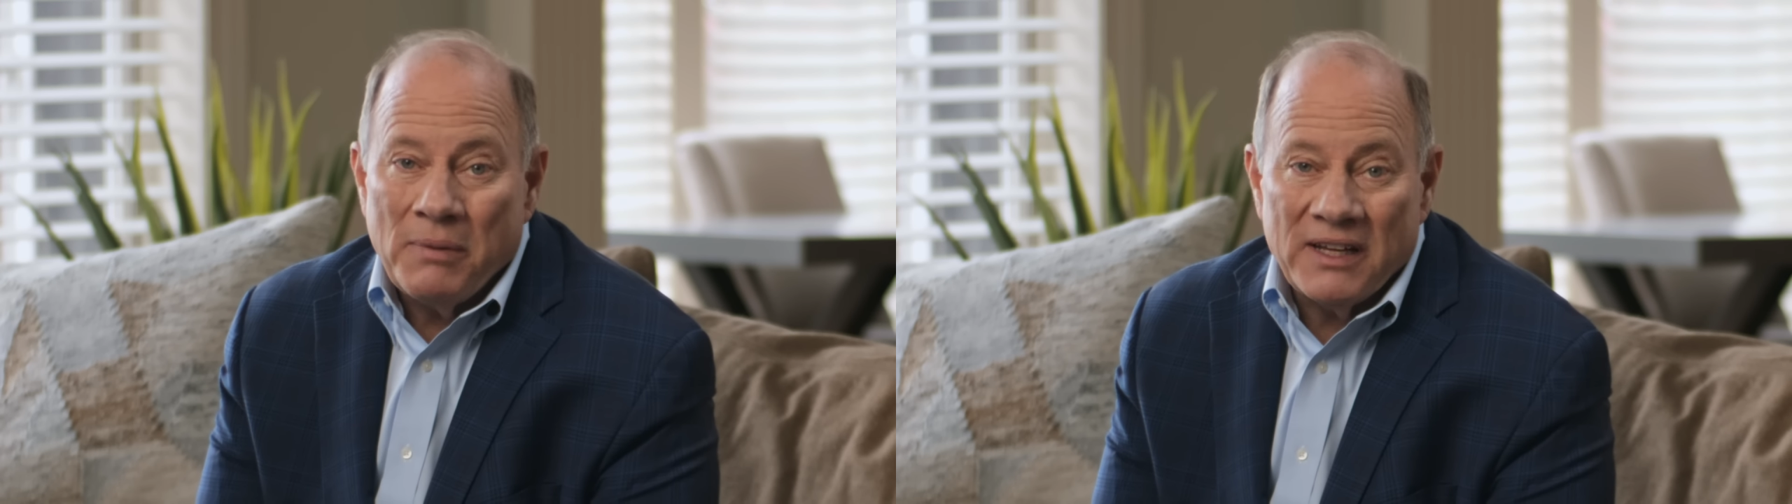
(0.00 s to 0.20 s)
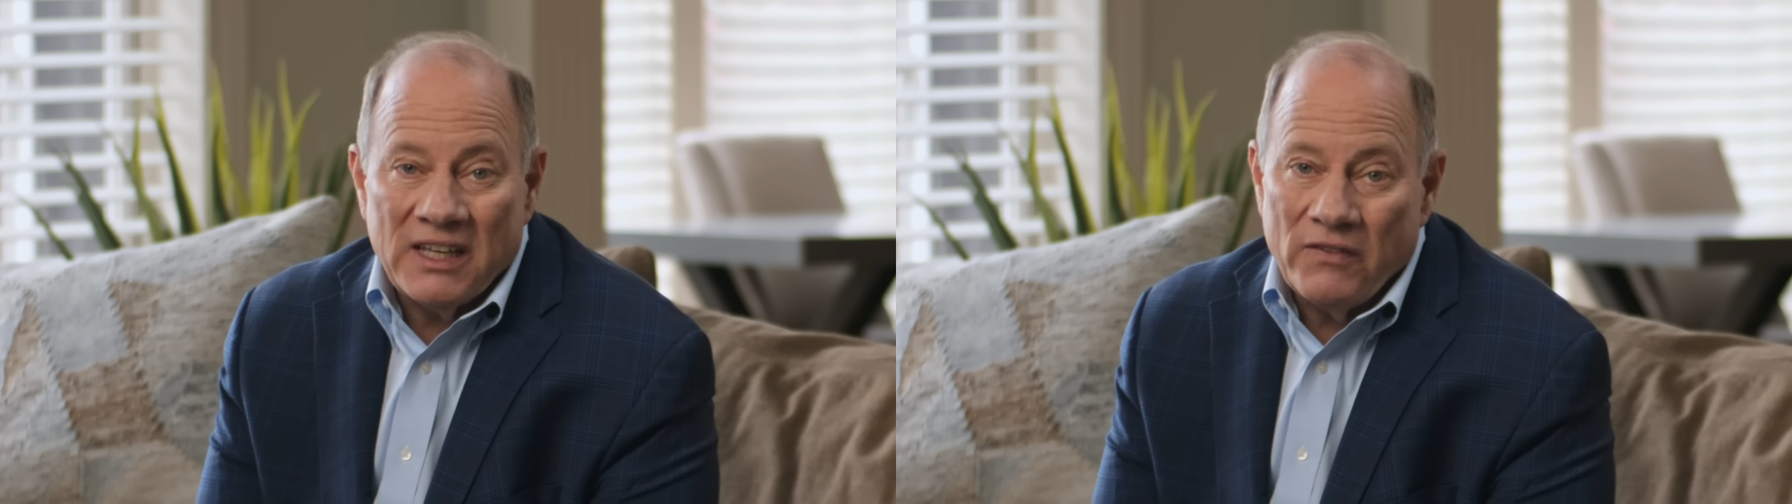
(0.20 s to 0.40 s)

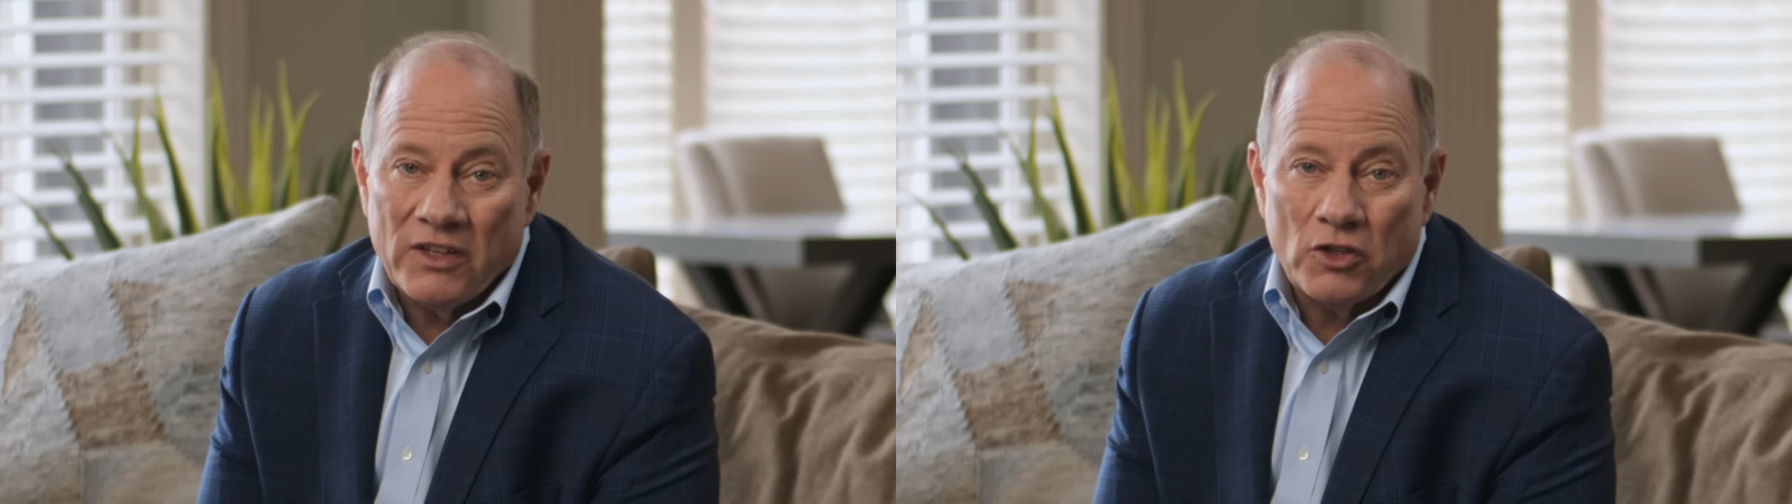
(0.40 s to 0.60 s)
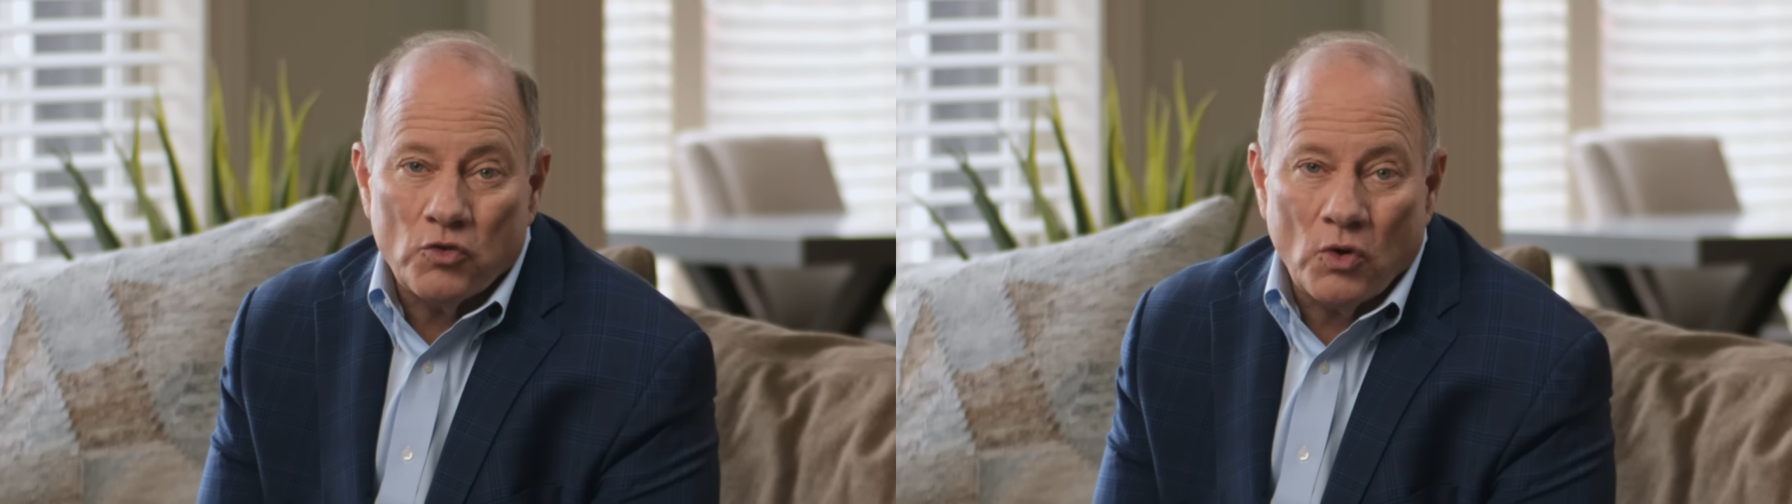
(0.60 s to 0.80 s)
by
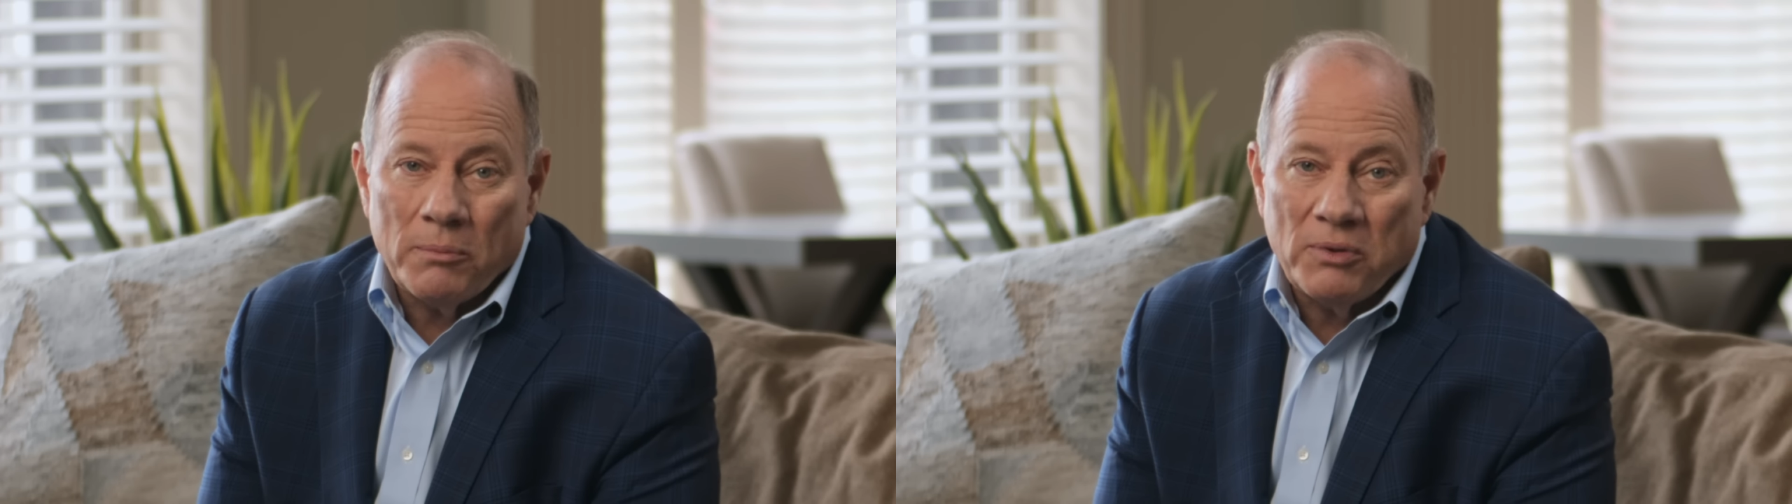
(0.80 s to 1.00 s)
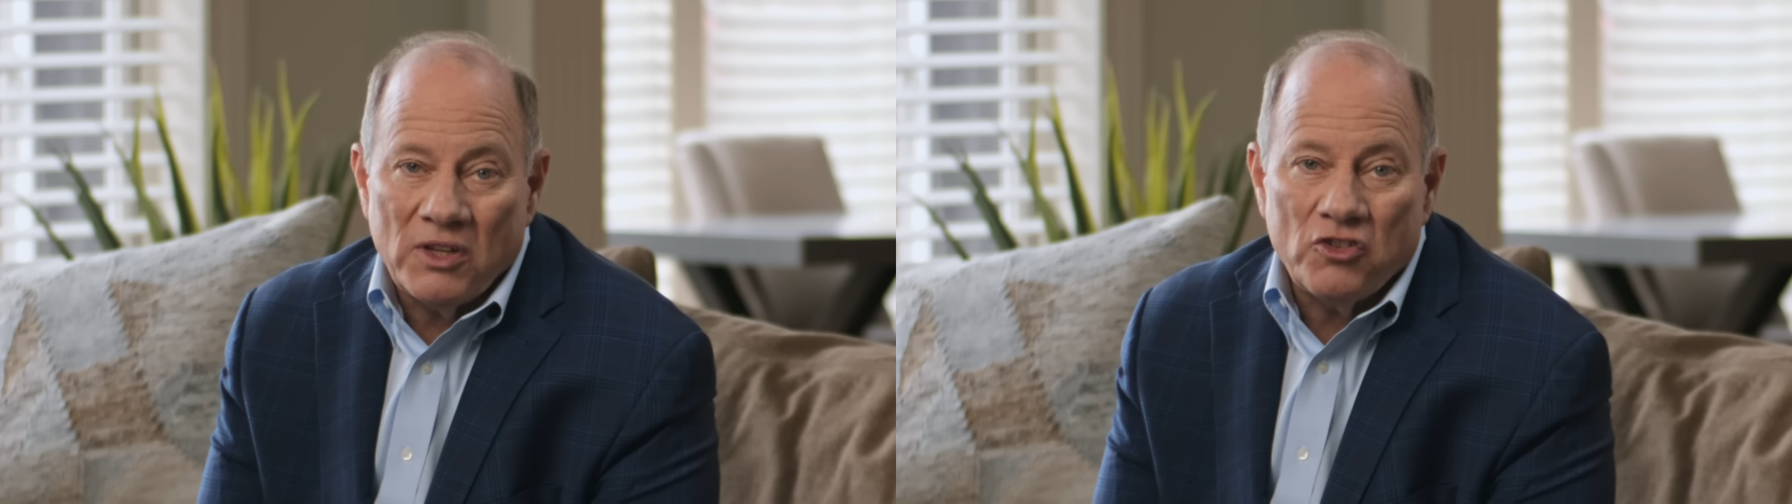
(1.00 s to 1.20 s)
giving
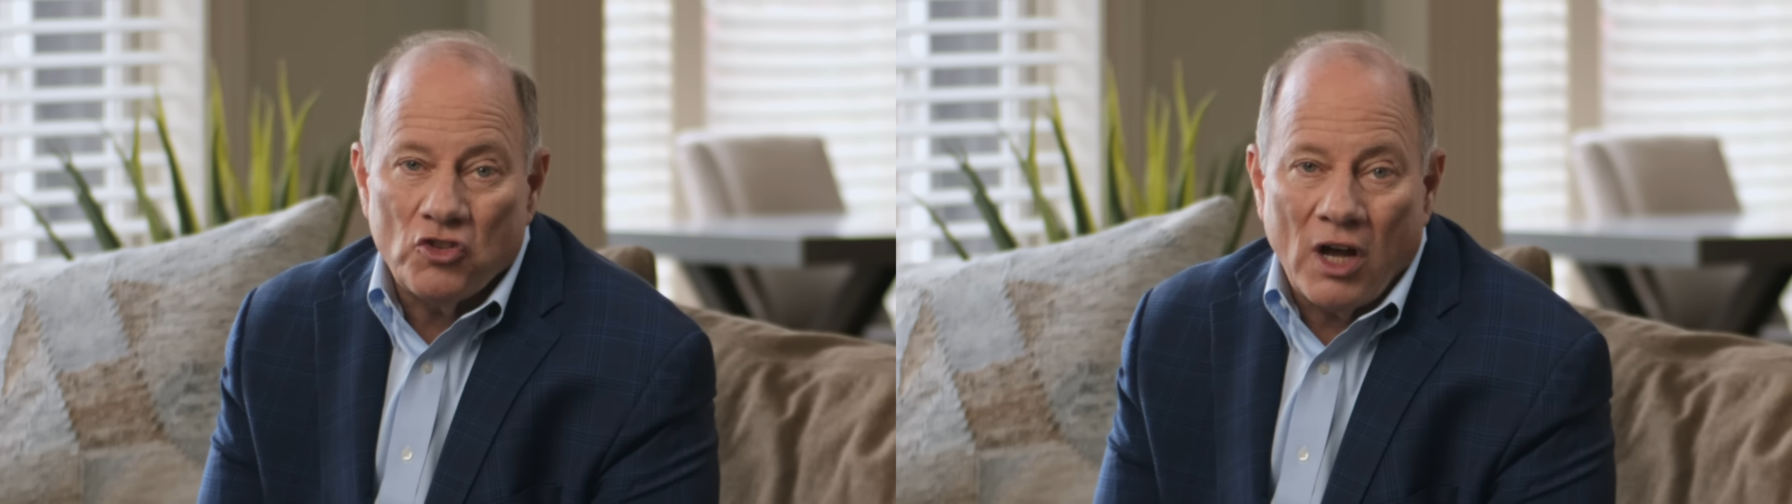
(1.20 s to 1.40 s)
Detroit police